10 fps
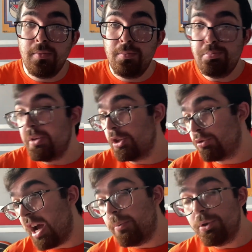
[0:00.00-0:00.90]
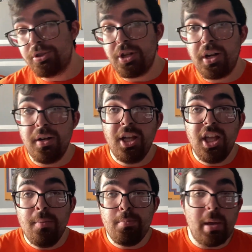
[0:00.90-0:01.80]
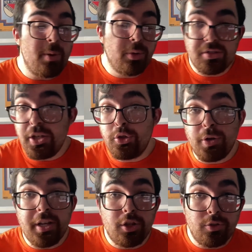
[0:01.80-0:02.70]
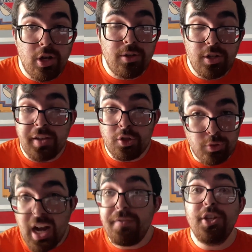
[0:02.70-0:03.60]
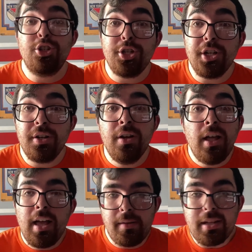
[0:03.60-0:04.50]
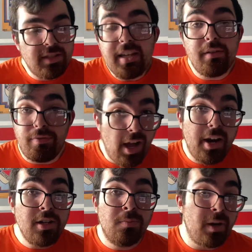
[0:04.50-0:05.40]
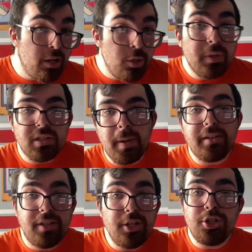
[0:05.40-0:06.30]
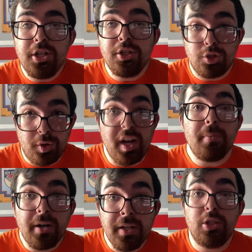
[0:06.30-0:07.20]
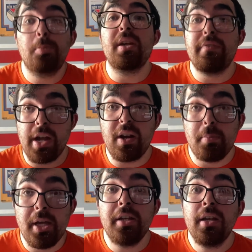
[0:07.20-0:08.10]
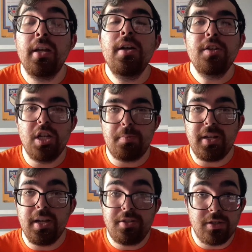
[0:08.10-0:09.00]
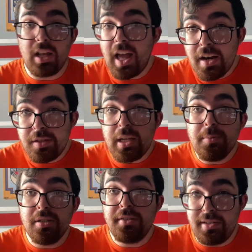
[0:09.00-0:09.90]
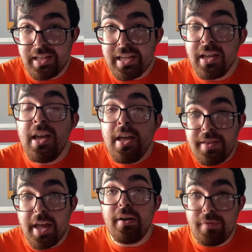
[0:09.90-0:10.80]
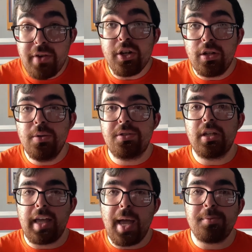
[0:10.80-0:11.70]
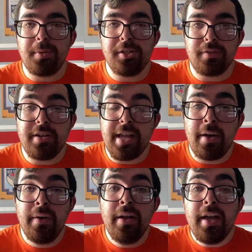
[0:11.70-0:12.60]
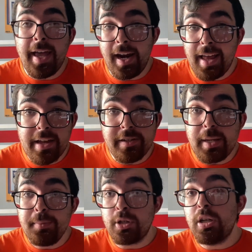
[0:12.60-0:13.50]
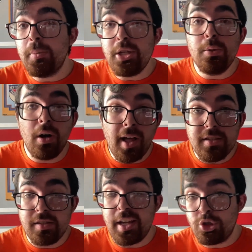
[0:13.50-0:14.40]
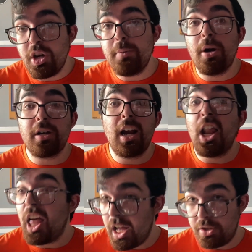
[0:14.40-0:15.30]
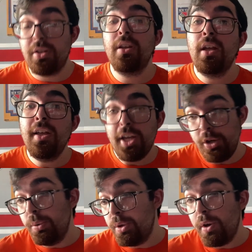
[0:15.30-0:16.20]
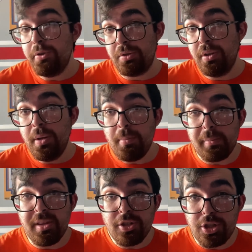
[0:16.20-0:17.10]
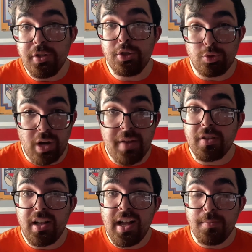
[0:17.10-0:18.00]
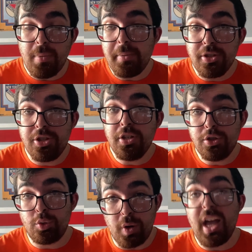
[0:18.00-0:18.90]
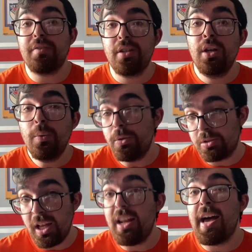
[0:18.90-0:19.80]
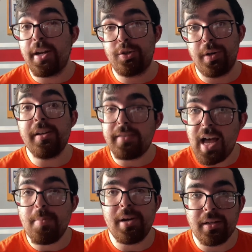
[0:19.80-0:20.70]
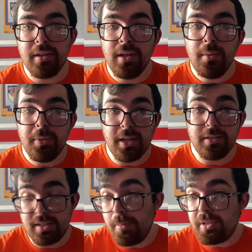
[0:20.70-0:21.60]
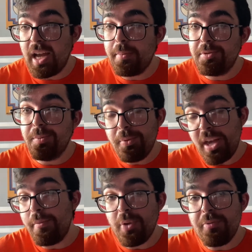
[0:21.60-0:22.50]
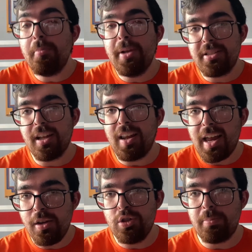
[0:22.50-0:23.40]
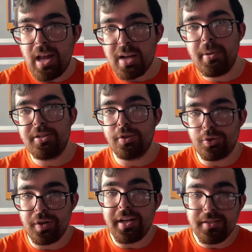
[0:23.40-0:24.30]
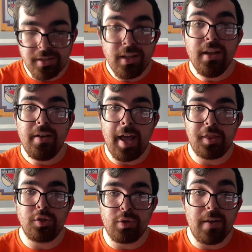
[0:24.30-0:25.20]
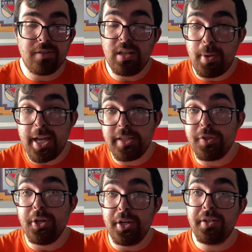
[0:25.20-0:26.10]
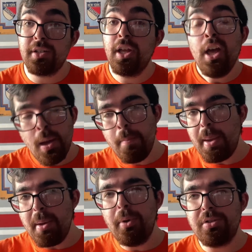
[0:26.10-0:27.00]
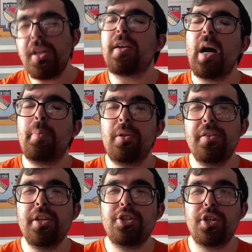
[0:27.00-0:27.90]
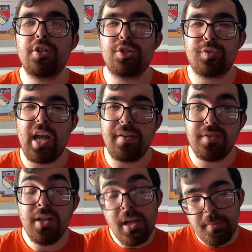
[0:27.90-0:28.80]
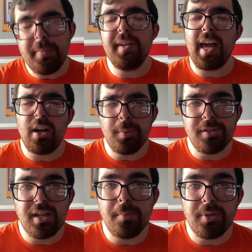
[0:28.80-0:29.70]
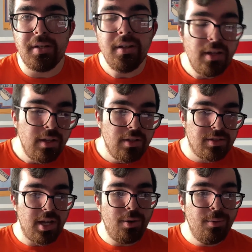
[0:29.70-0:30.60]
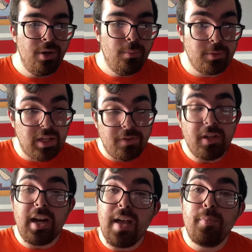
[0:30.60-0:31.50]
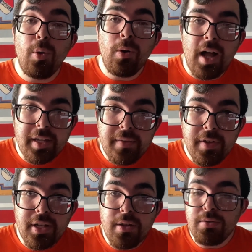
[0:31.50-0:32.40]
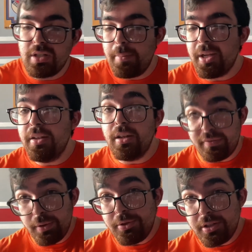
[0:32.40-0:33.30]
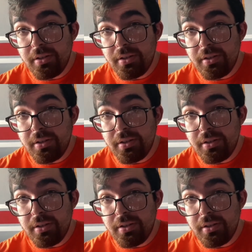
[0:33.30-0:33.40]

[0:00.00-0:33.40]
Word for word: The draft will start. Maybe we'll see a trade at the draft this year. I'm not saying the Flyers, but I do expect this year's trade market to be very big, just because there's a lot of teams in this league that are very close to the cap space right now, and a lot of teams are going to be utilizing that trade market a lot. And who knows, maybe this year's draft class, maybe this year's draft, we'll see a lot of trades happening, because sometimes we've been missing a lot of those blockbuster trades at the drafts in the past few years. Maybe we'll see a couple in this year's draft. Maybe that'll be something. So we're definitely going to have more hockey videos coming in the future.